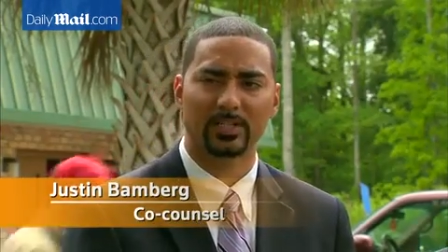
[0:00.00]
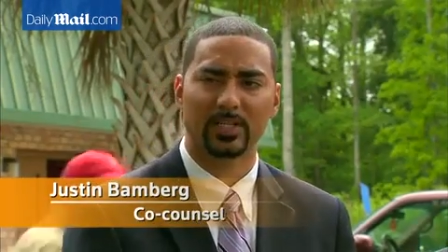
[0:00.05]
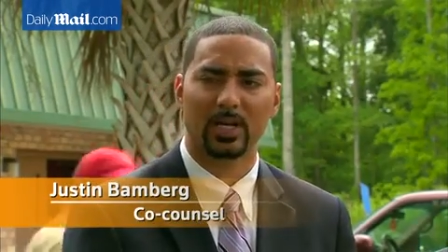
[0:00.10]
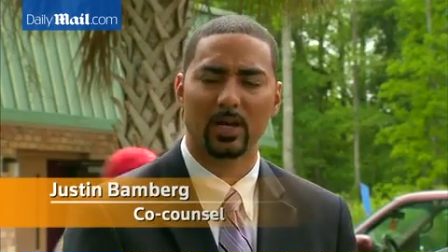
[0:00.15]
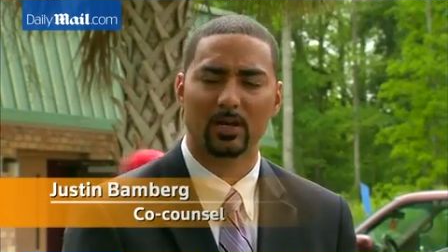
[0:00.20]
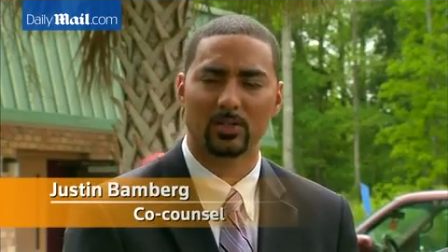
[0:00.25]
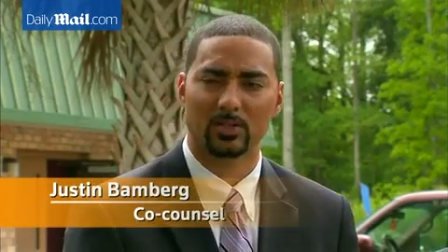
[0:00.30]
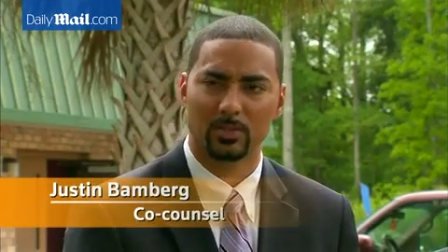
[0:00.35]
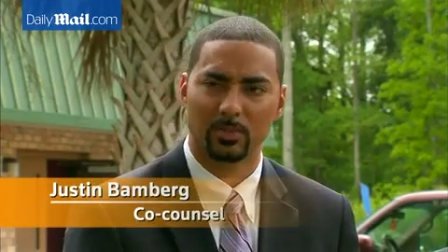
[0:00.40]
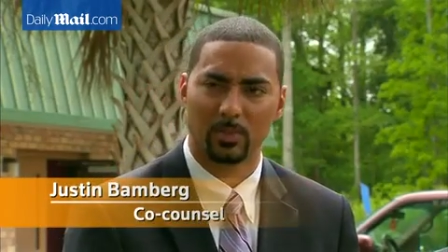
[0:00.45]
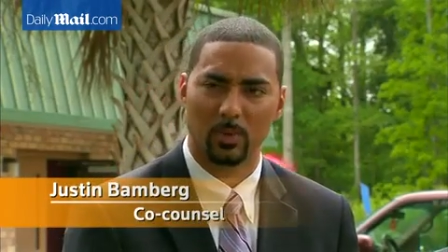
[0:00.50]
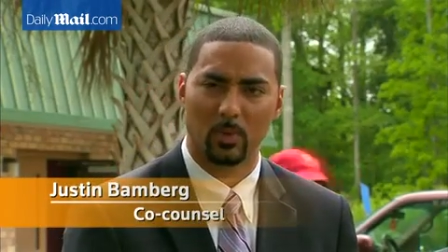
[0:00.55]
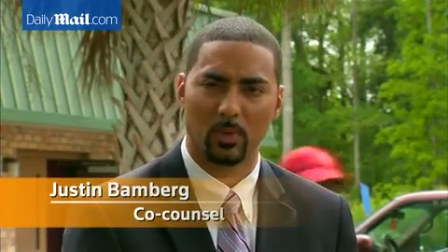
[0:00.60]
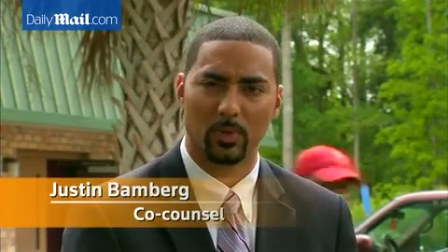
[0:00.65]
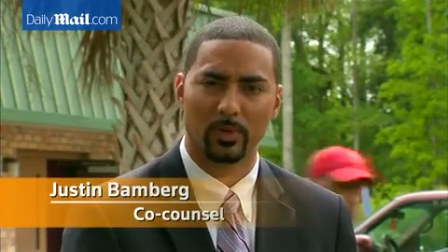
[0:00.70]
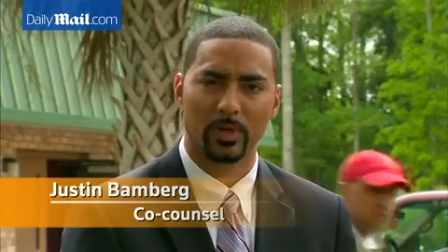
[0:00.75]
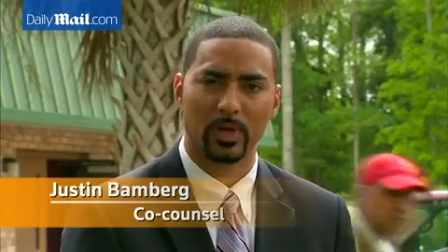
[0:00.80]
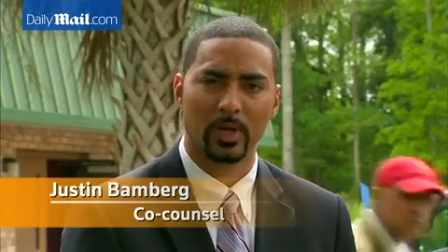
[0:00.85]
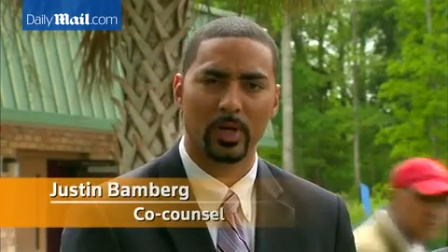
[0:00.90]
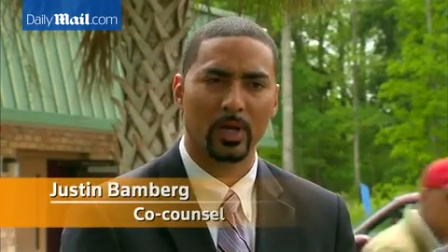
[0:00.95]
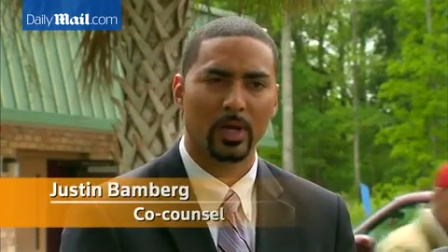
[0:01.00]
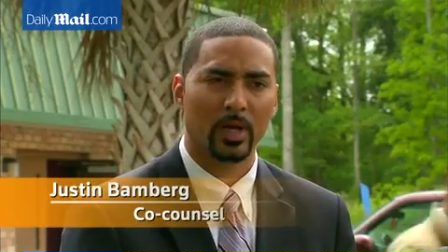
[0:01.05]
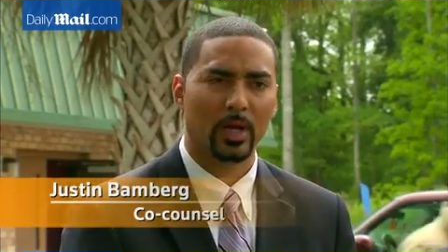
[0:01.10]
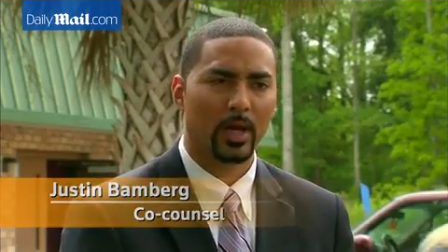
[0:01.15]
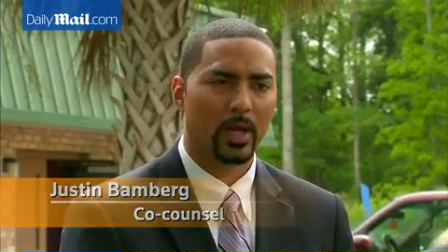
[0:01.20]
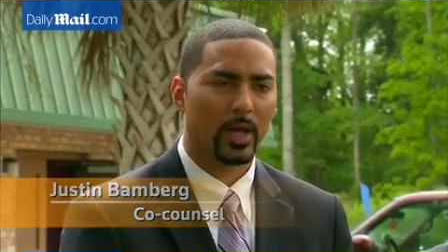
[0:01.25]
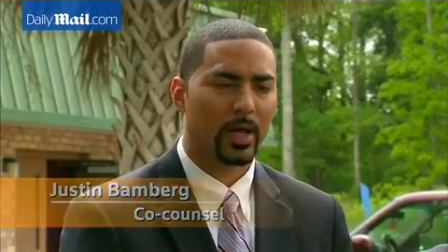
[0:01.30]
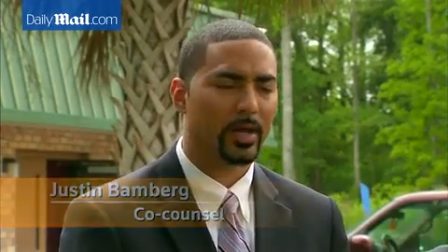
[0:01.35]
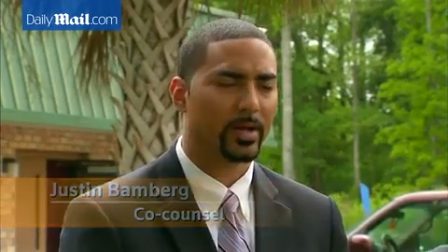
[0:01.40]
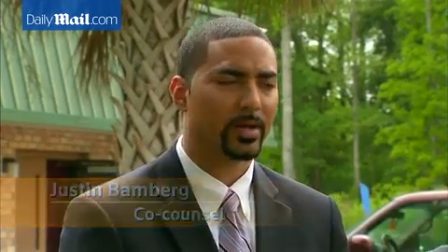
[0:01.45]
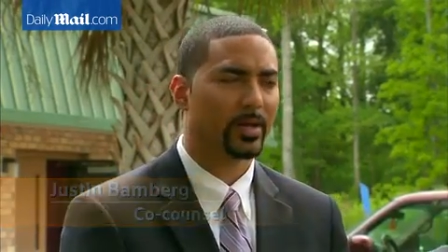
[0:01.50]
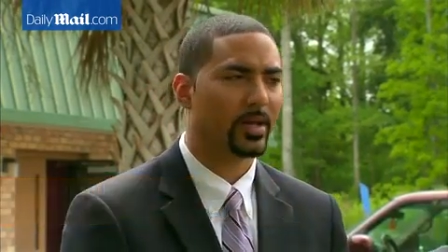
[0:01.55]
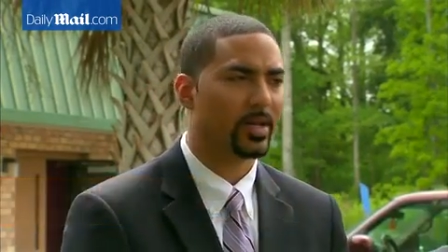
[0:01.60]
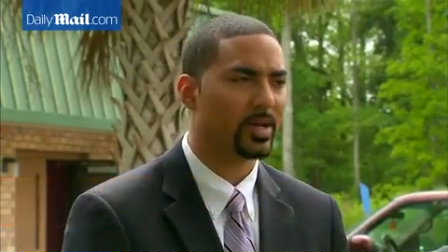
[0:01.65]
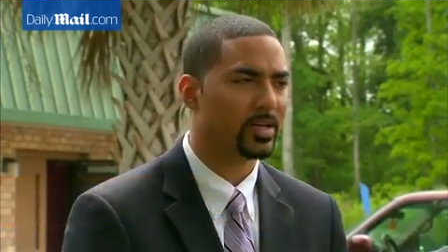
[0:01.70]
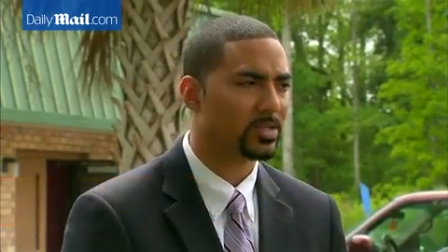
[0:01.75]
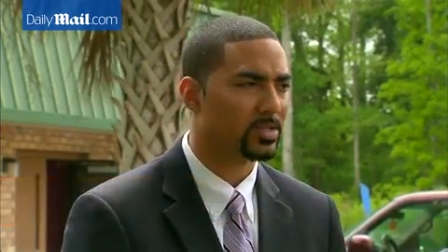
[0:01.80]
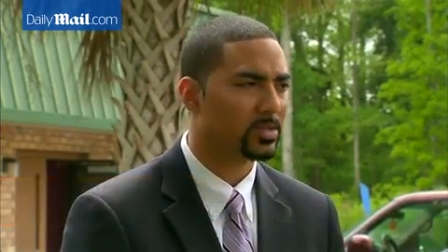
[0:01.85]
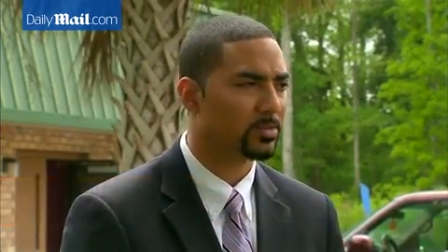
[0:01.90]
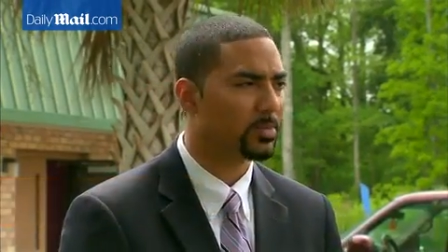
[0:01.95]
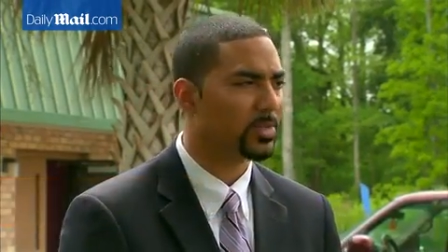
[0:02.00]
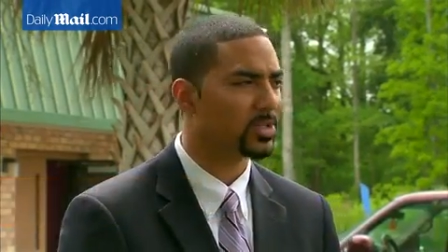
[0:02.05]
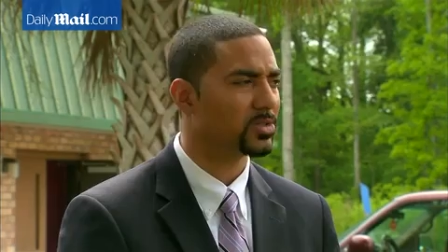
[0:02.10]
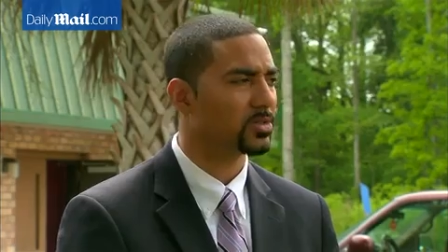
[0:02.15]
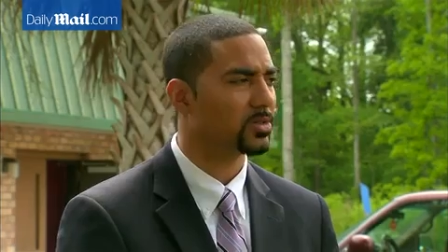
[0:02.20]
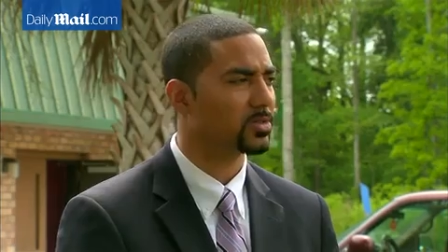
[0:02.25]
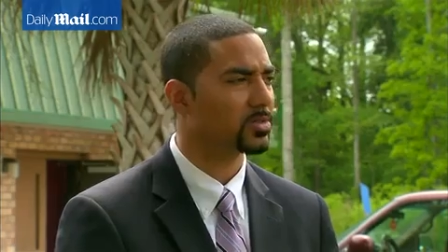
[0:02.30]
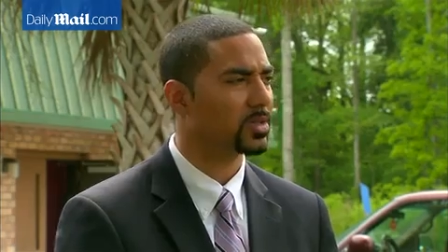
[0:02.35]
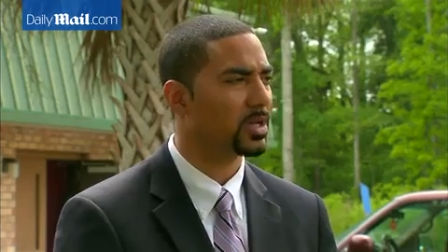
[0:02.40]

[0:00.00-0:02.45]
child support. And yes, Mr.